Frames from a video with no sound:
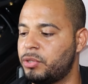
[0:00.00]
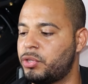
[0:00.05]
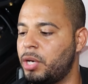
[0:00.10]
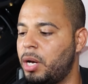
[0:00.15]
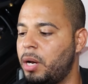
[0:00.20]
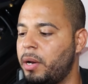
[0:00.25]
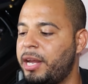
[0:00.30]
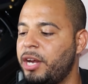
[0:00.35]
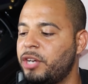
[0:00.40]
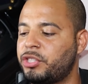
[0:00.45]

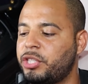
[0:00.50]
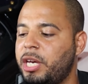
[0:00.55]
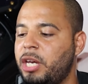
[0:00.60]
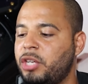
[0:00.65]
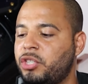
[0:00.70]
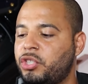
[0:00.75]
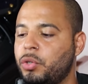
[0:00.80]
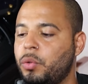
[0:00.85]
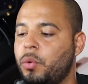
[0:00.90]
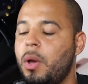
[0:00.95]
So here's the
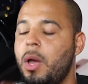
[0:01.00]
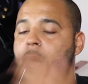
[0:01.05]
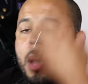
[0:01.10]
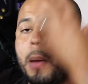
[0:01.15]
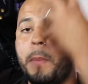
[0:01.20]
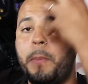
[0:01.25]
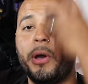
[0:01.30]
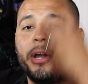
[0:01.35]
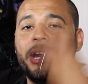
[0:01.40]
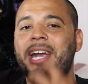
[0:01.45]
issue.
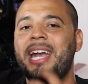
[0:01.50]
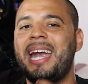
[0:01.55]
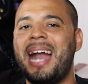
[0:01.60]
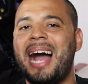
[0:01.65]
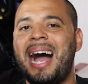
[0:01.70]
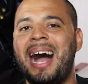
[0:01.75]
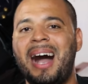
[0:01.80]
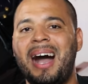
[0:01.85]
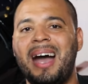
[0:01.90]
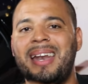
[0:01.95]
Putting it
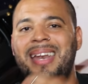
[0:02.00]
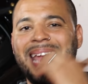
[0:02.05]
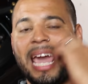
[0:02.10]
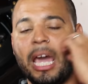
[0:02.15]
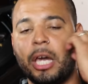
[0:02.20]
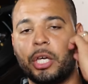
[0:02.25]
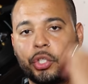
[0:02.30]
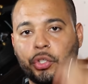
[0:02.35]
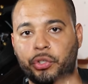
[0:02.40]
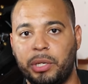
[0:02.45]
on
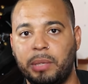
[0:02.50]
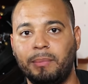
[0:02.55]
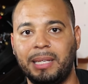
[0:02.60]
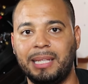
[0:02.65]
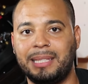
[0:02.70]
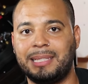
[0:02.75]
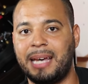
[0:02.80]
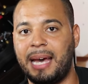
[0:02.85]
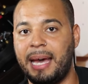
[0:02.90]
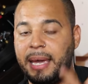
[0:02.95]

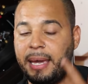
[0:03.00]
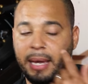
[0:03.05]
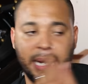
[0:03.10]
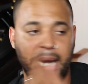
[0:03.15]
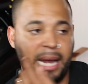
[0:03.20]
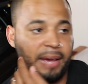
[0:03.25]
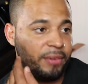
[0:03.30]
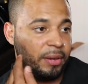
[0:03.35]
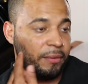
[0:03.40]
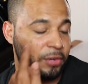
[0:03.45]
extremely tight,
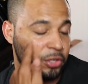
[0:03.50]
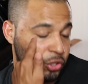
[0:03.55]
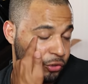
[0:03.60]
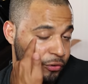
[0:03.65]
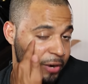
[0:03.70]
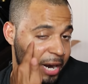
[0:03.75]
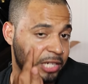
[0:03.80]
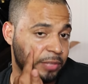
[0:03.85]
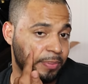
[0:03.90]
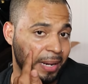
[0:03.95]
and I've even
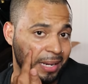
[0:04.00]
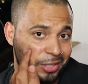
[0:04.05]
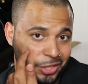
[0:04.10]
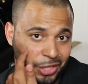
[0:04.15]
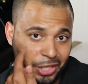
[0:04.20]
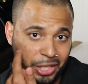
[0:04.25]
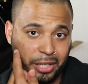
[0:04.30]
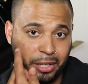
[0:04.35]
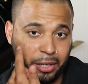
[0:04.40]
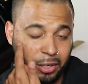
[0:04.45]
scratched my
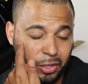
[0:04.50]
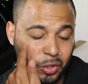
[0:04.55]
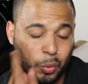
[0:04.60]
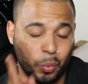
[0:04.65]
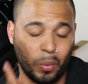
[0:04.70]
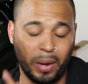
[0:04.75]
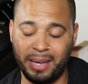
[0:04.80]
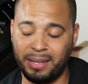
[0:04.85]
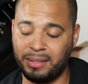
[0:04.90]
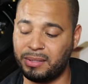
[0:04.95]
cheek here
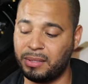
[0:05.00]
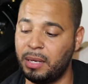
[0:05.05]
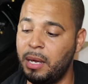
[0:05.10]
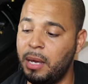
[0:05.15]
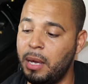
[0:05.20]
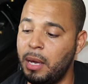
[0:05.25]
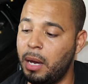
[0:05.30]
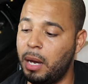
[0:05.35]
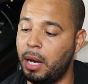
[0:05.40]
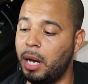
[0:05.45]
twice
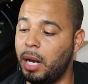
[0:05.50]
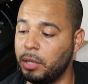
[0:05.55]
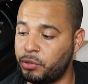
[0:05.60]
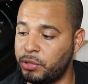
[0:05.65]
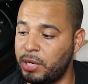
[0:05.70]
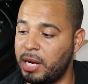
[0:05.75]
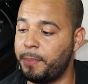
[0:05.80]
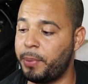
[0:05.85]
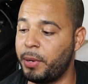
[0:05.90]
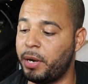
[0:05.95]

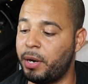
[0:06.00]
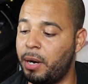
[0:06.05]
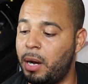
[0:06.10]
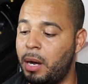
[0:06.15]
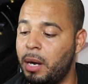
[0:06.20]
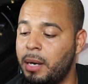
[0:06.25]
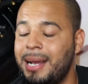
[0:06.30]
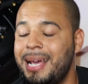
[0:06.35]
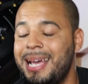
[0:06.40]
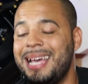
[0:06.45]
trying to put it
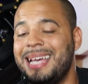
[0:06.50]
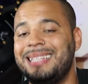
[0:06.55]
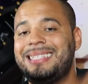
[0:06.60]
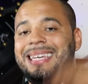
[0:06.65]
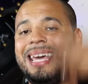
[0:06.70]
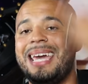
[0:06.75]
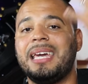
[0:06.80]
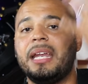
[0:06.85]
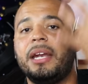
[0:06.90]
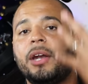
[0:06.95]
on.
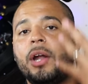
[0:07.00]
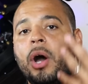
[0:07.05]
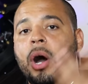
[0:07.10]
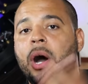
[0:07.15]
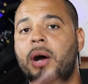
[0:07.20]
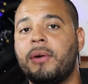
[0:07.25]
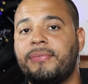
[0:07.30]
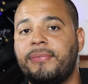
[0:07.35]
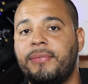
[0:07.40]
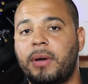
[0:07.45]
Taking it
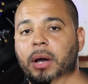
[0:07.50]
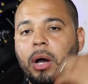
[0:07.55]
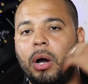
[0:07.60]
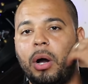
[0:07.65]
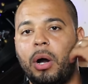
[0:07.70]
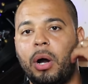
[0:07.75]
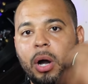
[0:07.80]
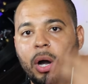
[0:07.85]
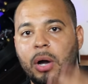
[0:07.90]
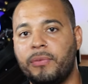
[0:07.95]
off,
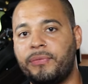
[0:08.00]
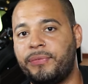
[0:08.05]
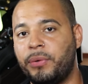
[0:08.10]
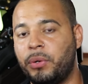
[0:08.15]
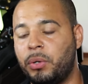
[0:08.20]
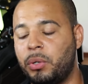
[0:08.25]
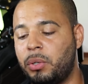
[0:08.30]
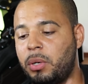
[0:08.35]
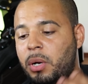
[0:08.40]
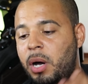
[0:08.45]

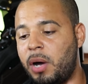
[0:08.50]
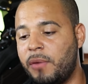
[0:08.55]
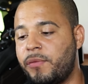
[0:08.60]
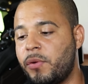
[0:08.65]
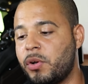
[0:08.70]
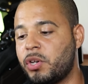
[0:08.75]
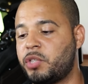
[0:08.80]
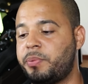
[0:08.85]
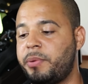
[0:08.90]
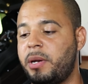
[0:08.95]

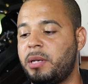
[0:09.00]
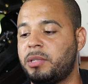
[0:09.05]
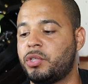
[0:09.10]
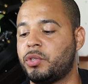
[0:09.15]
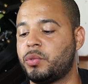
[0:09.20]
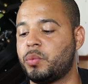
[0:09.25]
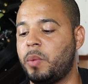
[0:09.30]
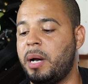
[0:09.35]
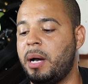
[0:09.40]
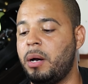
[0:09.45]
awful experience
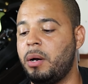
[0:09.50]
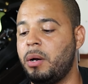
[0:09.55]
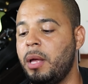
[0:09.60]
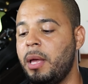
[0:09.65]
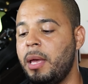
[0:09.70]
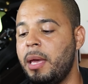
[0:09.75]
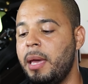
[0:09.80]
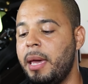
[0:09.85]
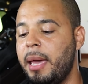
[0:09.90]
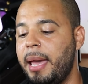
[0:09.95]
as
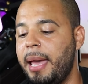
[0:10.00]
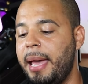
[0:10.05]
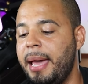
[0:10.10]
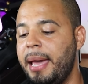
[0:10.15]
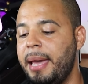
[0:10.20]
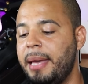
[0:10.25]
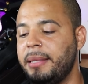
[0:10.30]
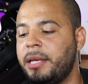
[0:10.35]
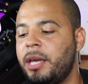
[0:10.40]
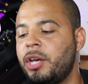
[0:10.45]
well.
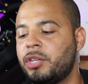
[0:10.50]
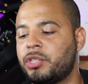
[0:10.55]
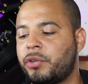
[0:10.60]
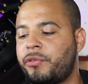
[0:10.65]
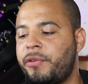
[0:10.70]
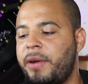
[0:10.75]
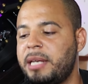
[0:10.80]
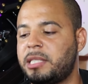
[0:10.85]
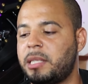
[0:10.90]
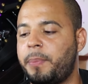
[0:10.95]
And here's the
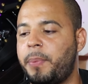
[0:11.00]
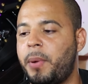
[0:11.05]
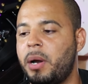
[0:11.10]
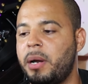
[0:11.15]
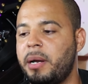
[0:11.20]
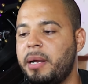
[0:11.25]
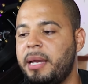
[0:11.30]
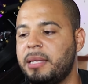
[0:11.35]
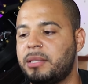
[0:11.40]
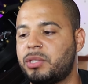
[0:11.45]
crazy
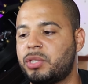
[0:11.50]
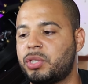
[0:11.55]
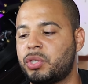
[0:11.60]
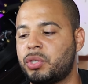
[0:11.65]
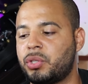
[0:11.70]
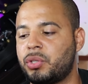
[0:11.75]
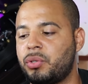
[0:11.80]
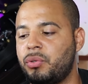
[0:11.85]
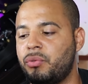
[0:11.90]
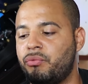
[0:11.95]
part.
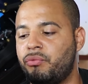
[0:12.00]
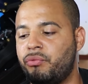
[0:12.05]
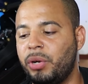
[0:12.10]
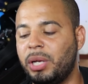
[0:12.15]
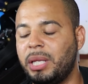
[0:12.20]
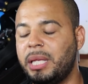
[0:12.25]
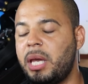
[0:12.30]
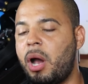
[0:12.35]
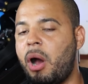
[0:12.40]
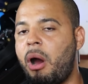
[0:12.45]
It's
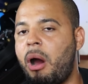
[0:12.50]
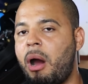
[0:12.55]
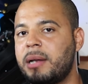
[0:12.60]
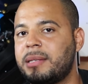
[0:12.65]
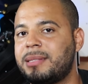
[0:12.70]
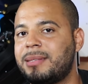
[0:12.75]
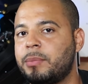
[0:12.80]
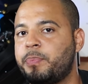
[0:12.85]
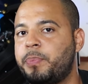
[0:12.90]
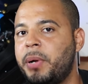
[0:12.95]
really
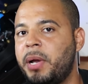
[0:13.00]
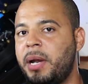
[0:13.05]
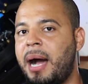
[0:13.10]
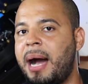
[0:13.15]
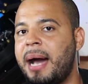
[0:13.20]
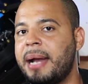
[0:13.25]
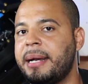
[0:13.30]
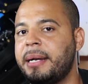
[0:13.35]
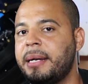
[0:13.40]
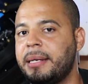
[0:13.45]
hard to put
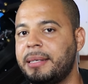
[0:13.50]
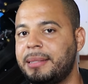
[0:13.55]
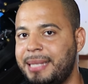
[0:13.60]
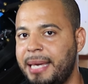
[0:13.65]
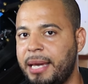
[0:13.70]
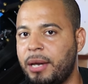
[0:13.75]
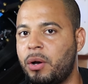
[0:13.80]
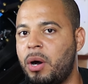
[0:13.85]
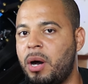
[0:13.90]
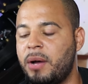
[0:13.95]
on and
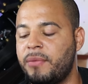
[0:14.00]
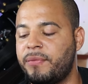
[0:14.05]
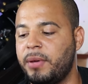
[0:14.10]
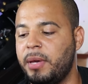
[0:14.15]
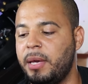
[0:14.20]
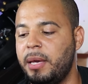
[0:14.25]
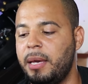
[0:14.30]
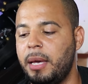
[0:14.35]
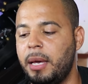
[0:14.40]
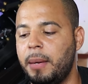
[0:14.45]
take off,
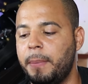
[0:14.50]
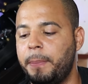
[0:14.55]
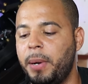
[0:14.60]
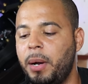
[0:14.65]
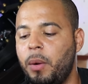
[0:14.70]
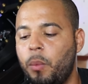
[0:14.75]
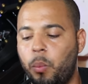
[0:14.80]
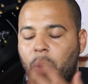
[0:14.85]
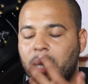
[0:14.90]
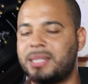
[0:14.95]

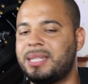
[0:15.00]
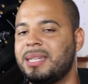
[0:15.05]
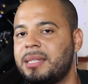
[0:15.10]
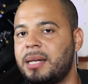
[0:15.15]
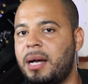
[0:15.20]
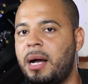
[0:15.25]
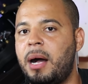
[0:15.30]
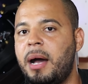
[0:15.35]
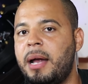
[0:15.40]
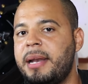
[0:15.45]
but once
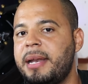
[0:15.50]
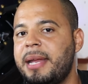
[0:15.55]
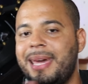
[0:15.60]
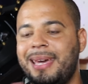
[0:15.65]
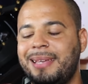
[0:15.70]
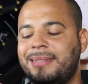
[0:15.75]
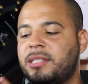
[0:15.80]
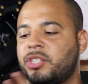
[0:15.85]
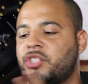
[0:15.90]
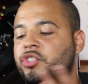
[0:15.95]
it's on,
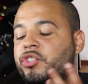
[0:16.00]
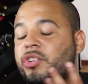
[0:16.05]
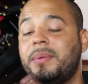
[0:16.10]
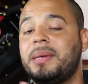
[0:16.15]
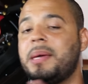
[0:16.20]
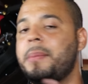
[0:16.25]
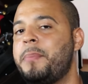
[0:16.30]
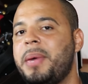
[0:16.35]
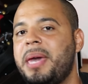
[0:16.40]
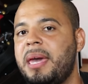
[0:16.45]
it's
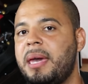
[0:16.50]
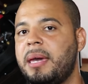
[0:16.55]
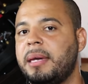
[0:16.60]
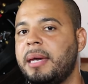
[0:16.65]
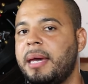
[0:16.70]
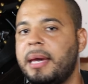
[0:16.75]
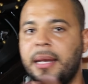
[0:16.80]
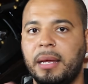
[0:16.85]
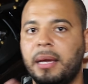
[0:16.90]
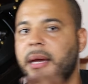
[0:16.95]
extremely
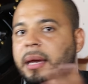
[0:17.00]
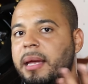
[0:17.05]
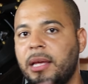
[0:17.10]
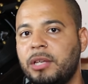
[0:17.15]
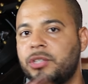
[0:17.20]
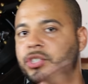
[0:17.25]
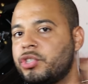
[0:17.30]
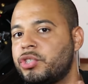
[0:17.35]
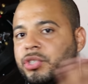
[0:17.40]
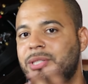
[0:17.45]
big, and
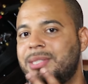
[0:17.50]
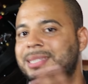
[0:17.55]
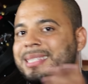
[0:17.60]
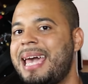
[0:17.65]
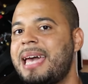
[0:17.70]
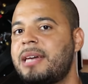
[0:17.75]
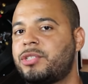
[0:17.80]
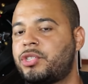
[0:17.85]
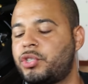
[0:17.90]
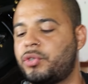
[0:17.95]
it just
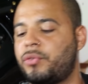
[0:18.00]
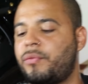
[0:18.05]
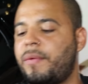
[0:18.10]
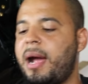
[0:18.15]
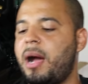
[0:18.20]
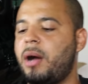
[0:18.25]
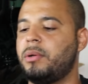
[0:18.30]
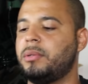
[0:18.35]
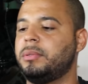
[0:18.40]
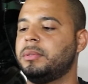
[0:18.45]
dances
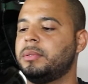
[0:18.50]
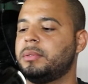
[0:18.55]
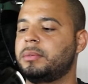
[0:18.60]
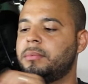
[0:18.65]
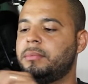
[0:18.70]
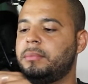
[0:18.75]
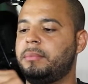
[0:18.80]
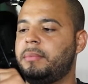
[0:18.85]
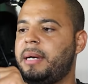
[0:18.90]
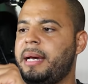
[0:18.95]
around
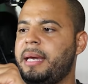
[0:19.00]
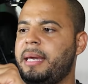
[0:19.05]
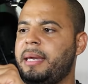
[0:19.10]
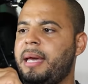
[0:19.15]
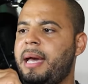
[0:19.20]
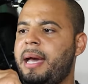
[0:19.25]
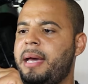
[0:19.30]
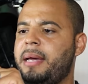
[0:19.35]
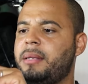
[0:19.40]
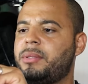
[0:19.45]
my
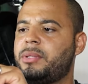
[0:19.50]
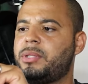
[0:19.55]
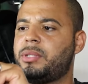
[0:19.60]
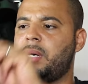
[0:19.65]
head.